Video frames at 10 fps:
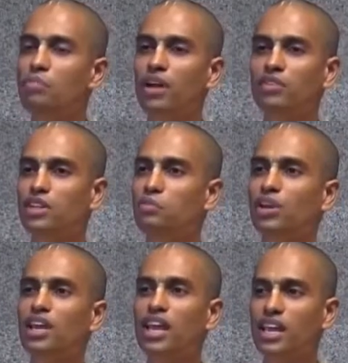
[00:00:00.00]
Parvata
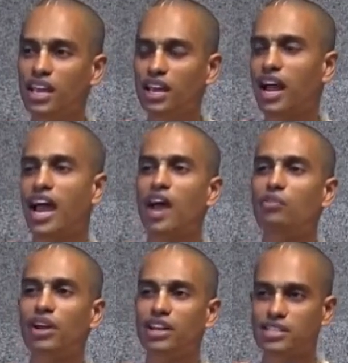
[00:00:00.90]
Muni, here I have
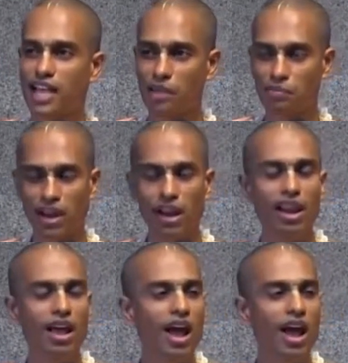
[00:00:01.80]
one disciple.